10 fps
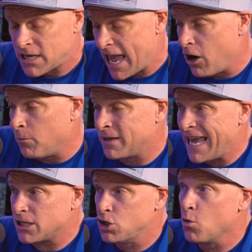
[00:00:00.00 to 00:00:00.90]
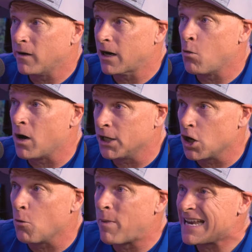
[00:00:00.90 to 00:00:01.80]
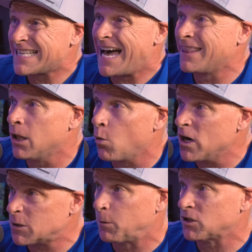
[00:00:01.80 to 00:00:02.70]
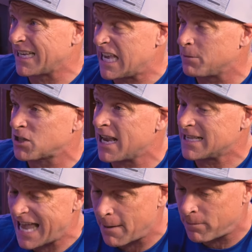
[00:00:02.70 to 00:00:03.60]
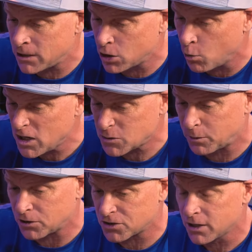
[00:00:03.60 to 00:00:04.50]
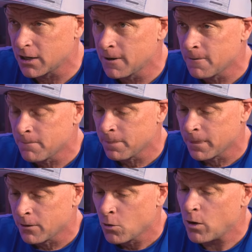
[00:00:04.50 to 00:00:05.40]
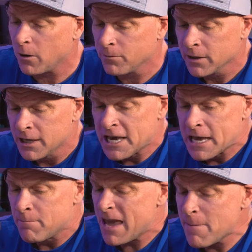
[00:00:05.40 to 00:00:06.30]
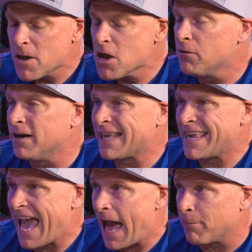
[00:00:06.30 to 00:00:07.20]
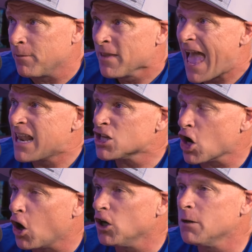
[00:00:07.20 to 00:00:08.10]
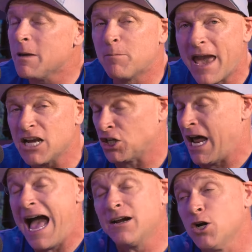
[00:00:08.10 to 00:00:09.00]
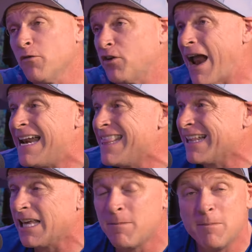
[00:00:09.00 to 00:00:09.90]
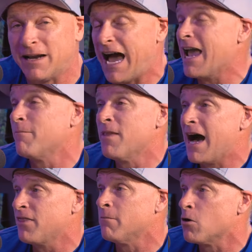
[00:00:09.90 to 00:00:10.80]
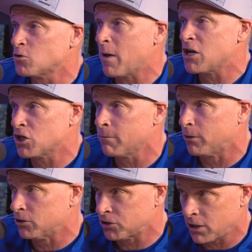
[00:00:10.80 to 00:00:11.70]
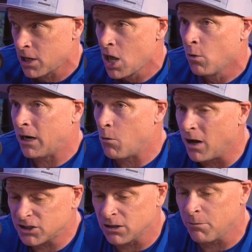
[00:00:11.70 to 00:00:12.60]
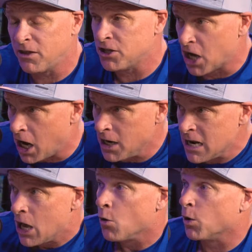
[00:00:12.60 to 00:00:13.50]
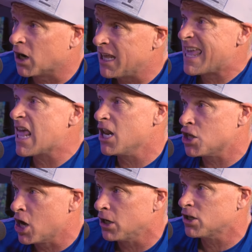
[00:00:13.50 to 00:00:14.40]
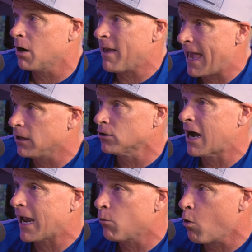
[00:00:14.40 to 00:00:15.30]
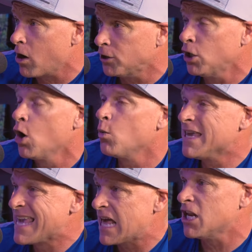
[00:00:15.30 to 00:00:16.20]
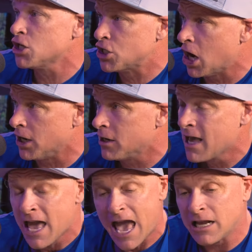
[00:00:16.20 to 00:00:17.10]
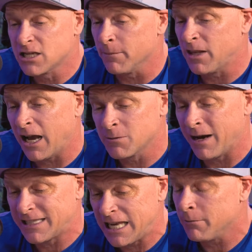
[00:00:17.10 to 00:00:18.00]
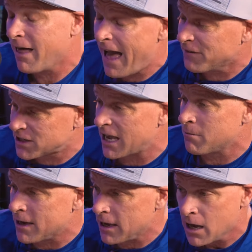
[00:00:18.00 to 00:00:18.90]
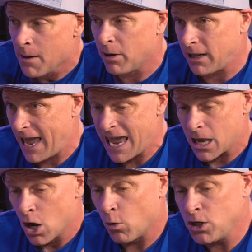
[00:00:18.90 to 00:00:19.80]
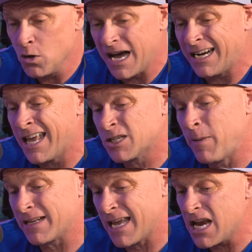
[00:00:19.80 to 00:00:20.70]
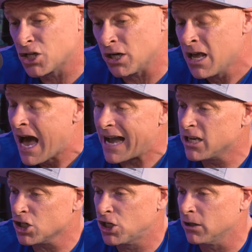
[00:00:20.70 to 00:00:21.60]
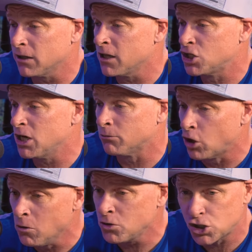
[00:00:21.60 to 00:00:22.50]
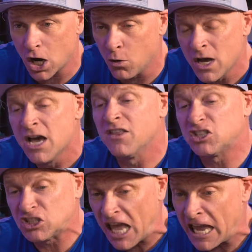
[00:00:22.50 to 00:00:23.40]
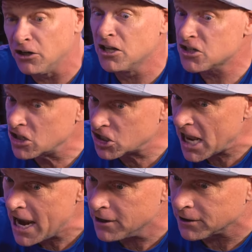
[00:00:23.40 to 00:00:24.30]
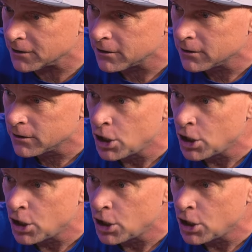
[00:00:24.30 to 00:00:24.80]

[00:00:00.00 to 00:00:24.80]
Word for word: to help get to where I want to go based on the whispers. I keep saying tap into the whispers. Well, maybe you're in a gap and it's hard to be patient. I don't know if you're anything like me, but I am not the most patient person. When I want something done, we're going to get it done. Come hell or high water, we get it done. And sometimes my team laughs at me, but hey, when you got an expectation, I just shared on the Jim Rome show, the standard is the standard.